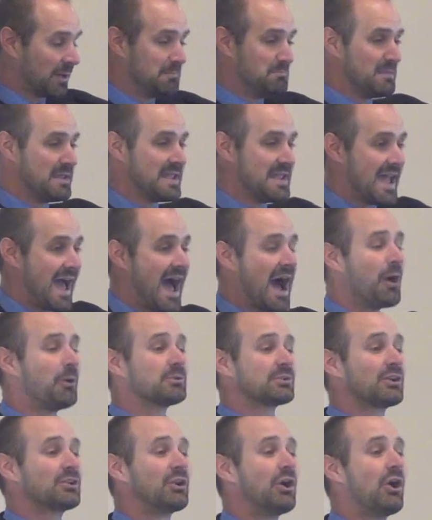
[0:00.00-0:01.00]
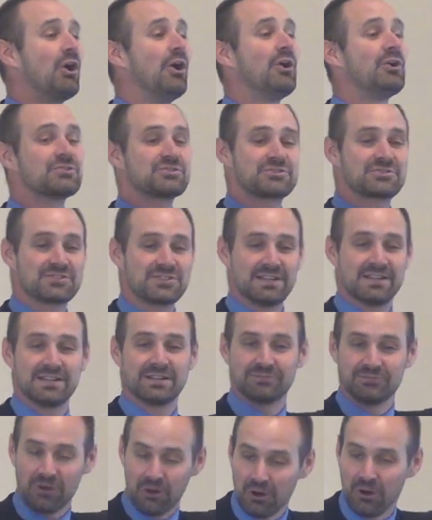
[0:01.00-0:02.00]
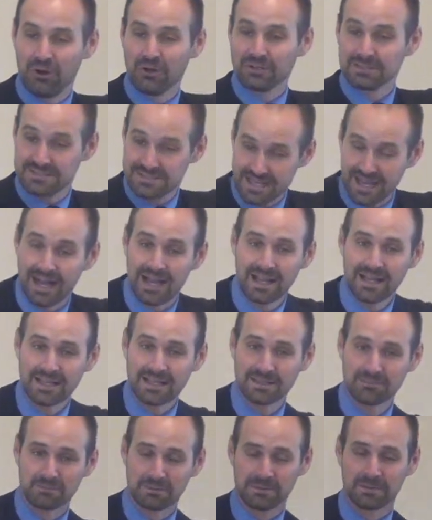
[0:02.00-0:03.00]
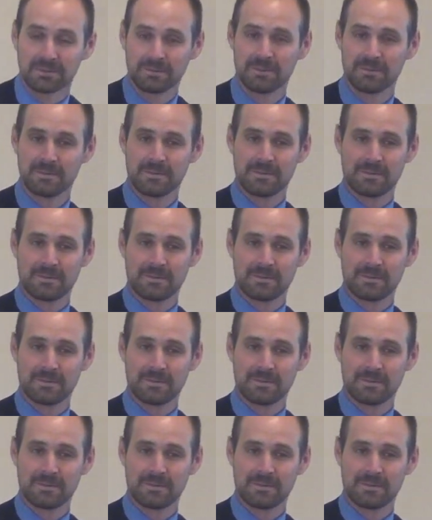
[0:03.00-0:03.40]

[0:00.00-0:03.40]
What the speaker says: would mete out on all sin of all time.